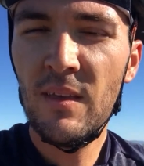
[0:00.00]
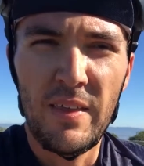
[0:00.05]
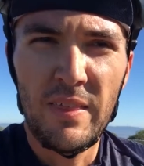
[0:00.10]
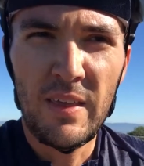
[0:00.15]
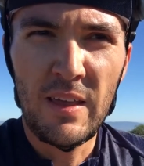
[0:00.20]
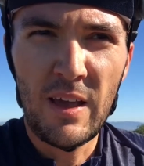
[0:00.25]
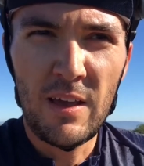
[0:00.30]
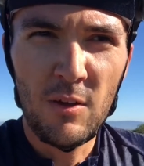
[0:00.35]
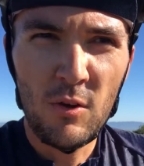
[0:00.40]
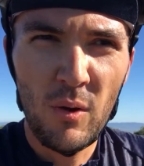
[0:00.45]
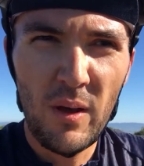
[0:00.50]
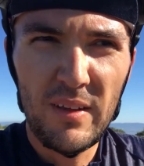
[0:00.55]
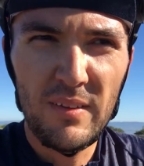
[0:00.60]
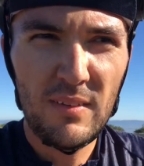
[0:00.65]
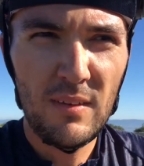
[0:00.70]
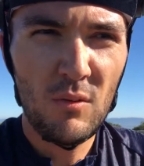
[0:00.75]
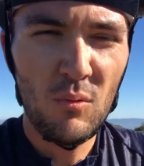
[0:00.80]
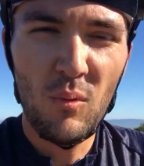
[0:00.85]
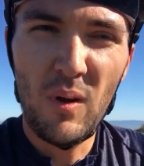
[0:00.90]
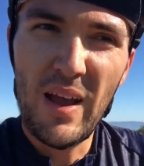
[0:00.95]
I think I
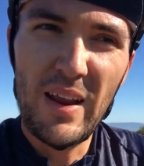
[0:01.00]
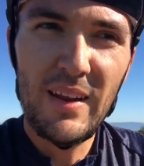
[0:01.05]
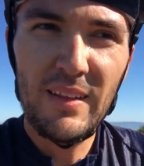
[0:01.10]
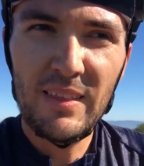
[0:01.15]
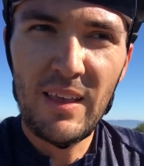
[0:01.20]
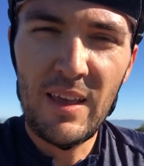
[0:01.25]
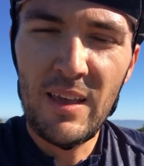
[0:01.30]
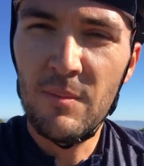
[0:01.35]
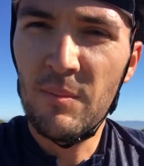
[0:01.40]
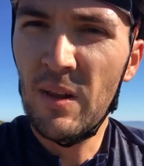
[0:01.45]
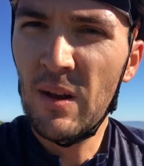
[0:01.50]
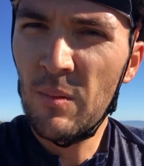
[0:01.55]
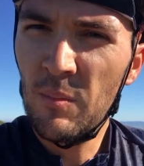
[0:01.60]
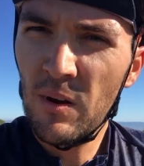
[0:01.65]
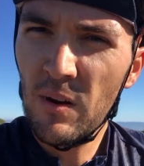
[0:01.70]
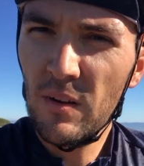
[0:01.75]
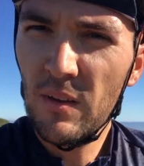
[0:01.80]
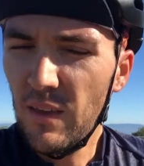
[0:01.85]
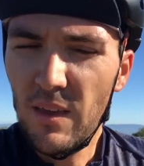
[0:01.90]
crested right at the 8-minute mark.